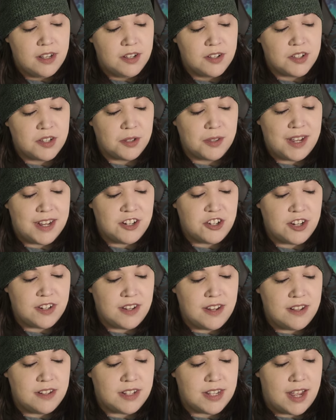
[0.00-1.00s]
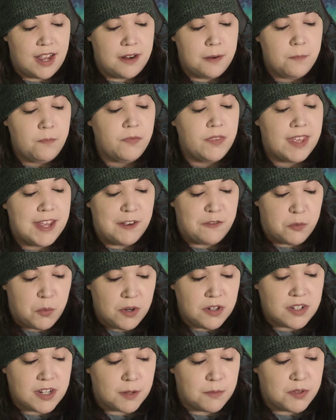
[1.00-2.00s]
So Lan Jingyi said, "If
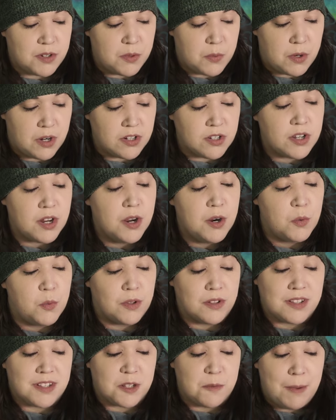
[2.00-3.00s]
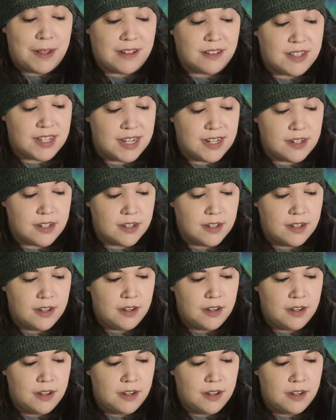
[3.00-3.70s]
worse comes to worse, we'll smelt it."